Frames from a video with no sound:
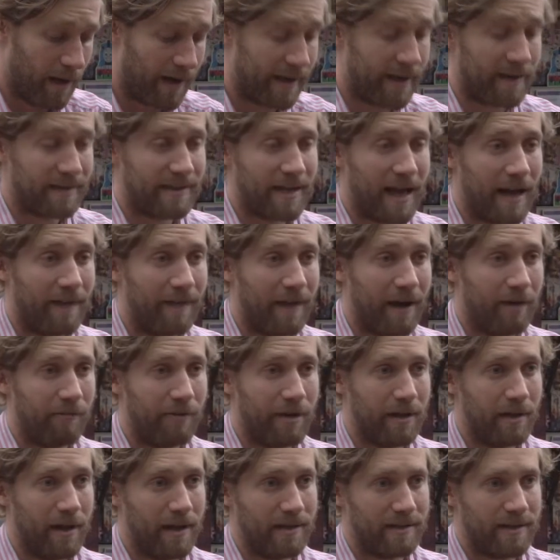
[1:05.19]
guess had that
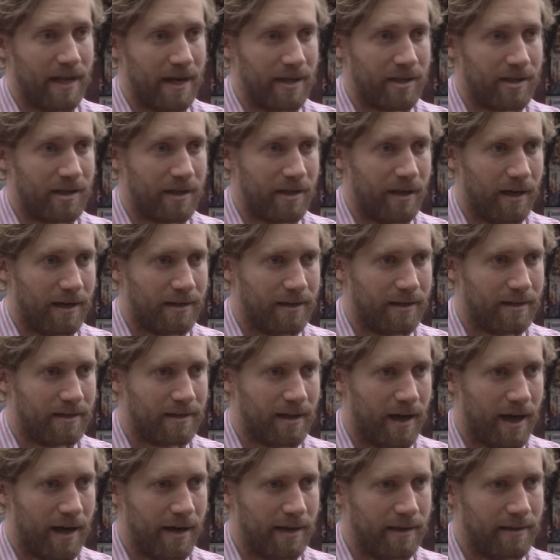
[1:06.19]
realization, I
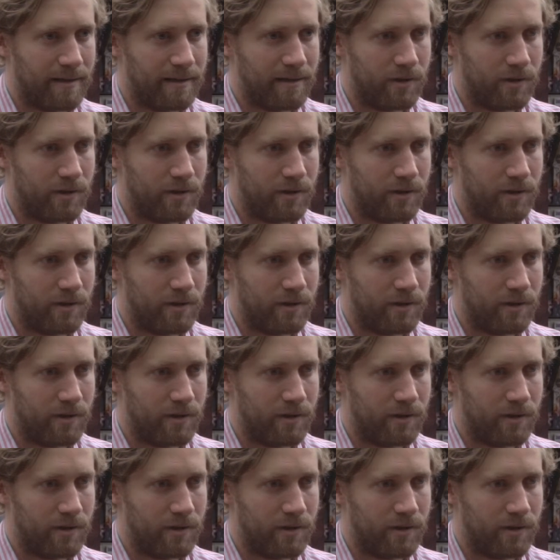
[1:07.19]
decided